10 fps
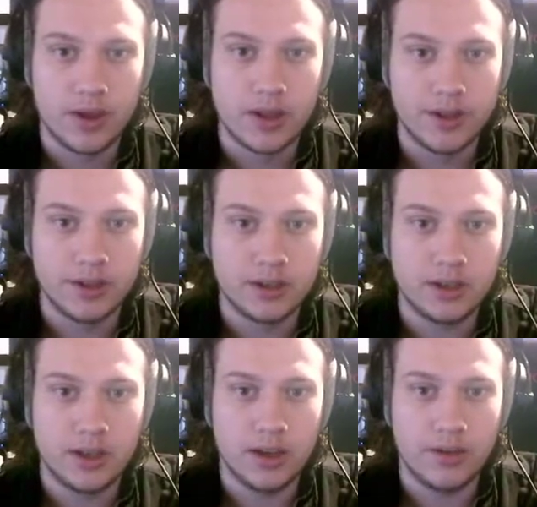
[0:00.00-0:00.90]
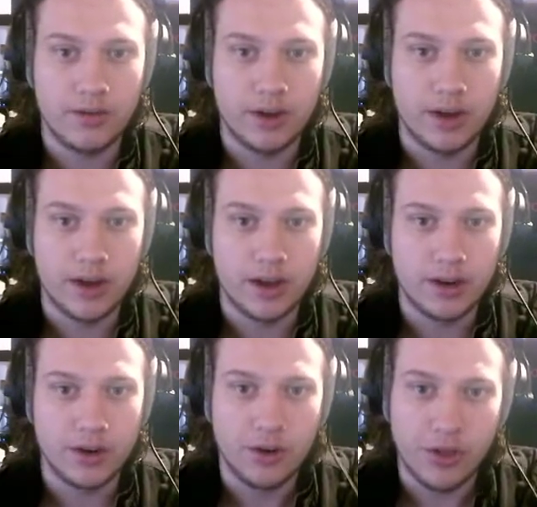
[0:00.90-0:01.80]
This is the
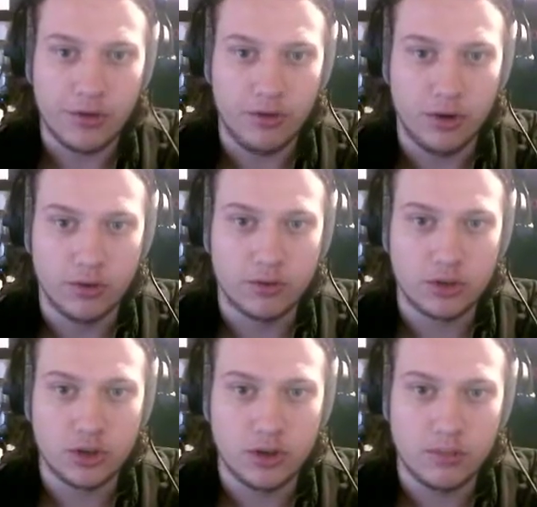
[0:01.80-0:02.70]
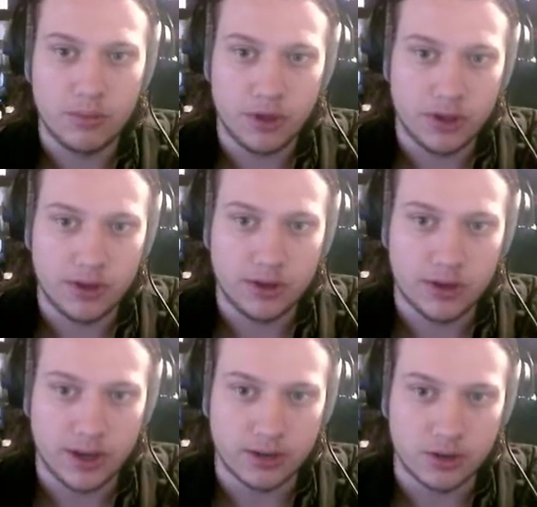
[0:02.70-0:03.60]
not the float version, but just the
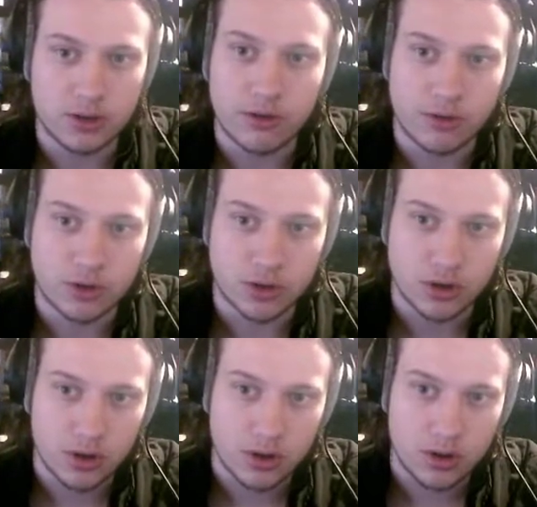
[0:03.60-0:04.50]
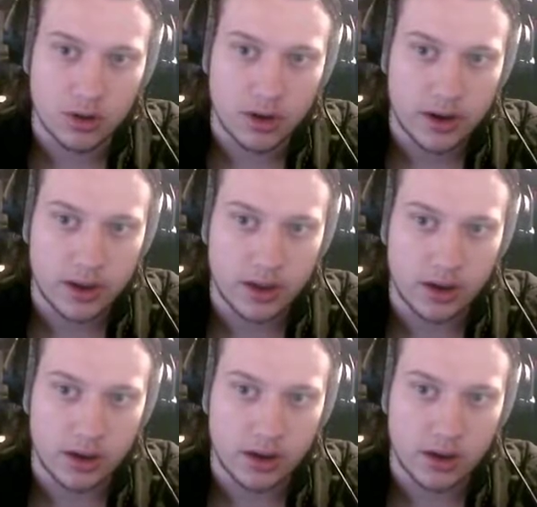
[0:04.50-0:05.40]
integer version, I
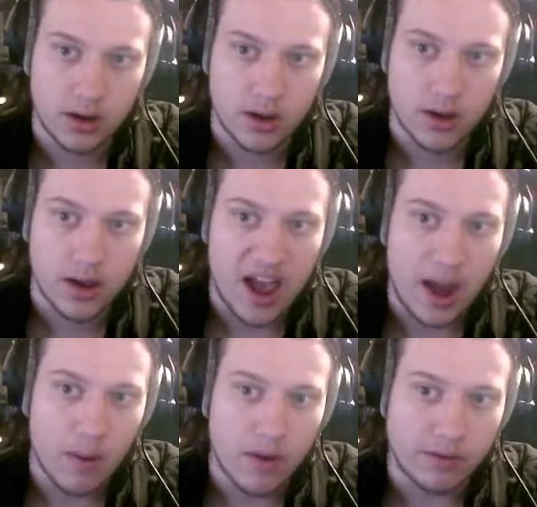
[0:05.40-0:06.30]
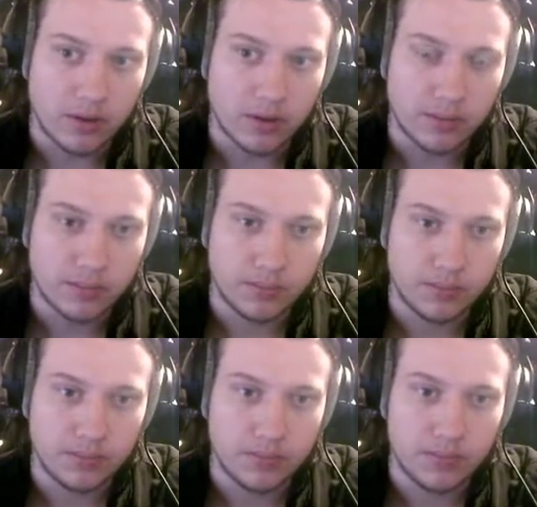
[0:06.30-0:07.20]
think. However,
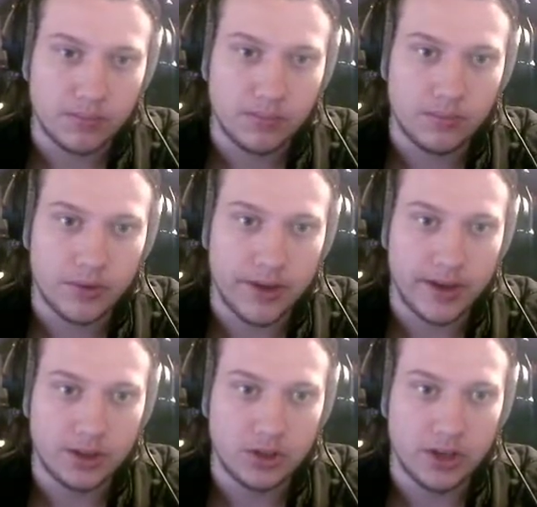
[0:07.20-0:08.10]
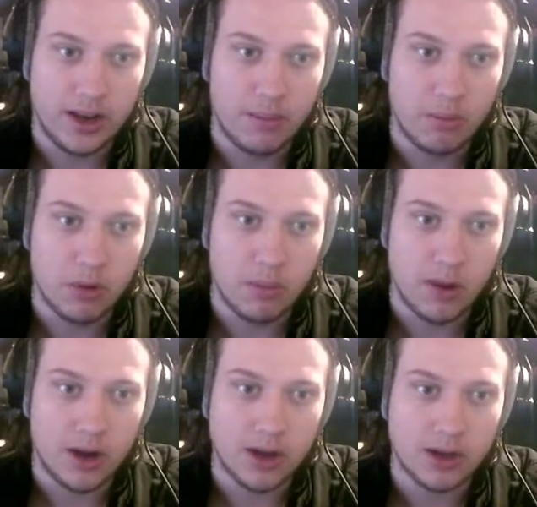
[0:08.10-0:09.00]
GLM
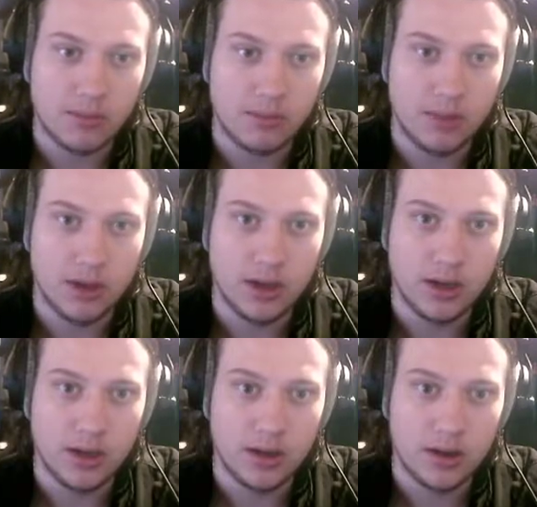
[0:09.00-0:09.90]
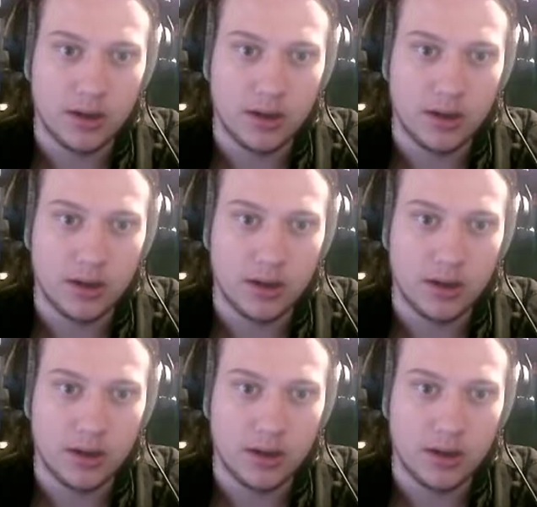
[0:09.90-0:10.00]
might be